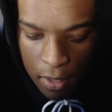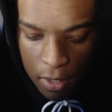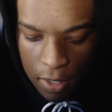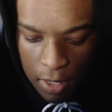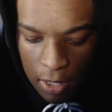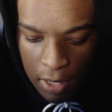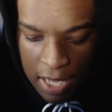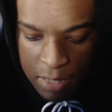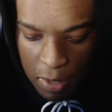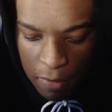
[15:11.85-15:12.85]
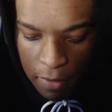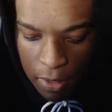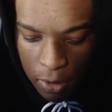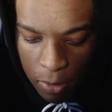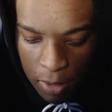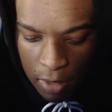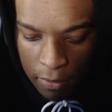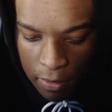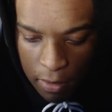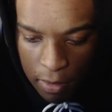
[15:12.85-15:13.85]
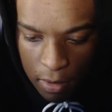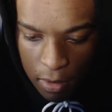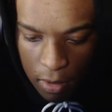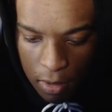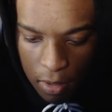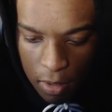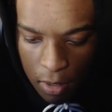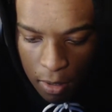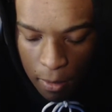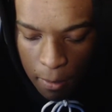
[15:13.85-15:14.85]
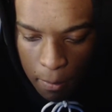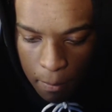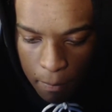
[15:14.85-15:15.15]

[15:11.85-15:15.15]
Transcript: you know, last minute filler or whatever. Um,